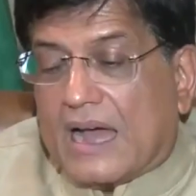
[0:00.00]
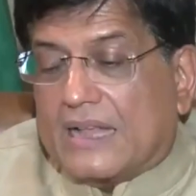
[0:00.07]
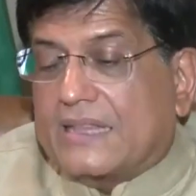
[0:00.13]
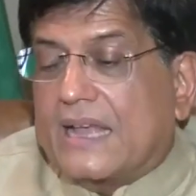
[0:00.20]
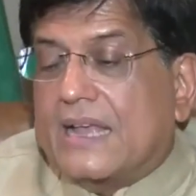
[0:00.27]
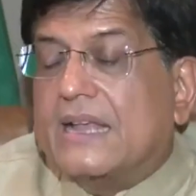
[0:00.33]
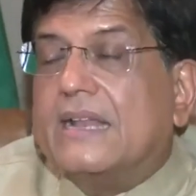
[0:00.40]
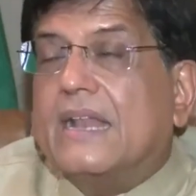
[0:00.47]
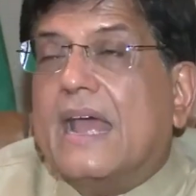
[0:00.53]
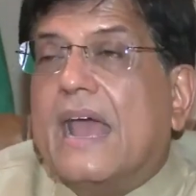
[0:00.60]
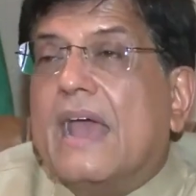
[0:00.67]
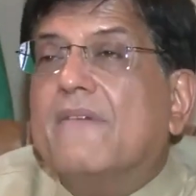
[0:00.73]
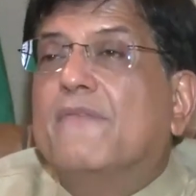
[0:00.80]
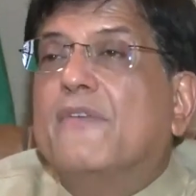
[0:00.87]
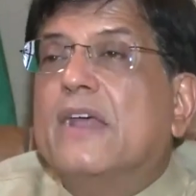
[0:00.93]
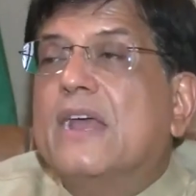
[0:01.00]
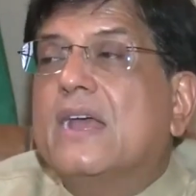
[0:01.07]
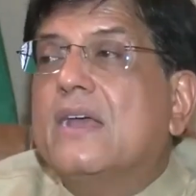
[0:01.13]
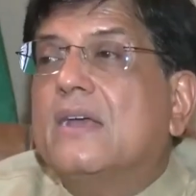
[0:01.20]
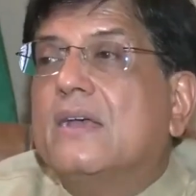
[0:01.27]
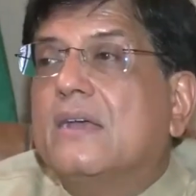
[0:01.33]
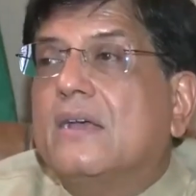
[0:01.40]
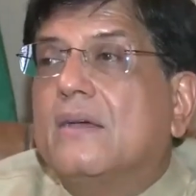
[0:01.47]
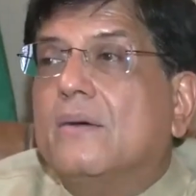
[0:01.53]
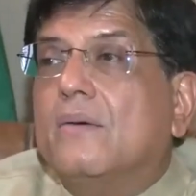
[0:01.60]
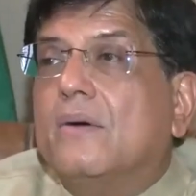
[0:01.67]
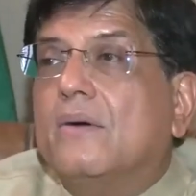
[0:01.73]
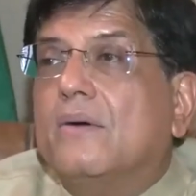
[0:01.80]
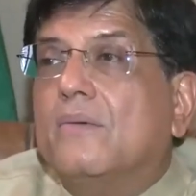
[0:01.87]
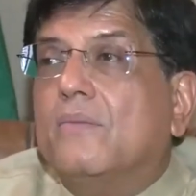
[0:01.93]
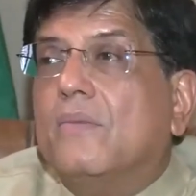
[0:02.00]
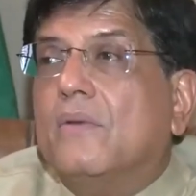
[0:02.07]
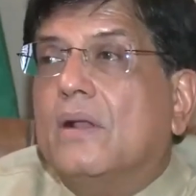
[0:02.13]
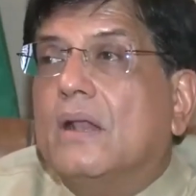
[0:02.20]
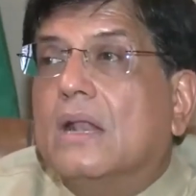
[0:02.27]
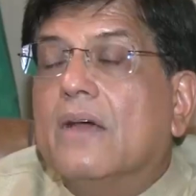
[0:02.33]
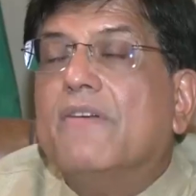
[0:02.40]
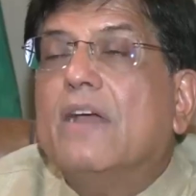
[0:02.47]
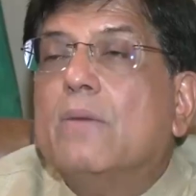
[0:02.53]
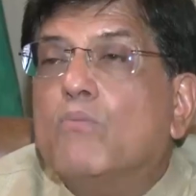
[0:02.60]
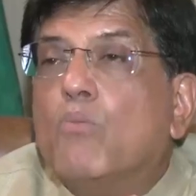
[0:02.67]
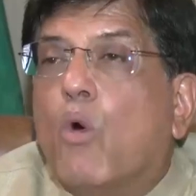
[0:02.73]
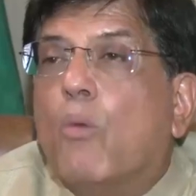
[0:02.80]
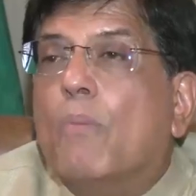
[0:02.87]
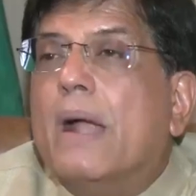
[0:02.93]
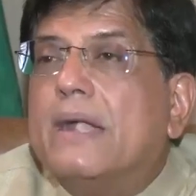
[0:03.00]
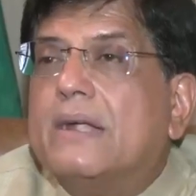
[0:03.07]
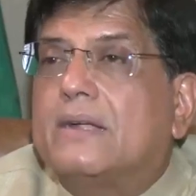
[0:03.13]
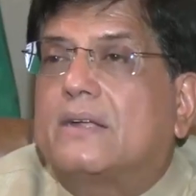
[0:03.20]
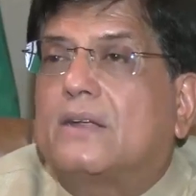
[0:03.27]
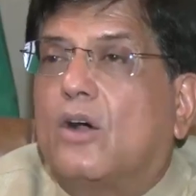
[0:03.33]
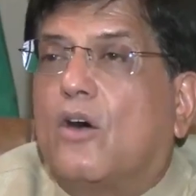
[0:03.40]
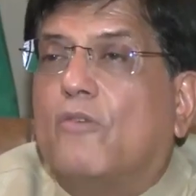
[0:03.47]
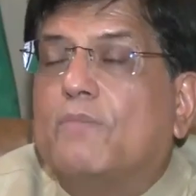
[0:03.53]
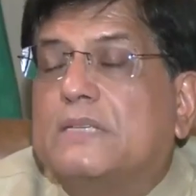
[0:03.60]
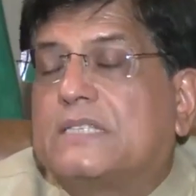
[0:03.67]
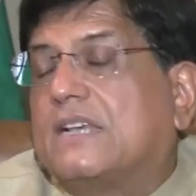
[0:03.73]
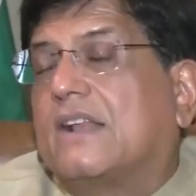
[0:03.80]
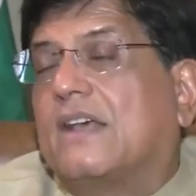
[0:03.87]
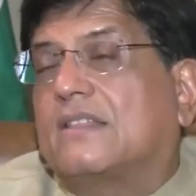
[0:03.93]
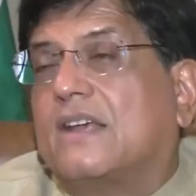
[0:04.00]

I think in every living moment of Mr.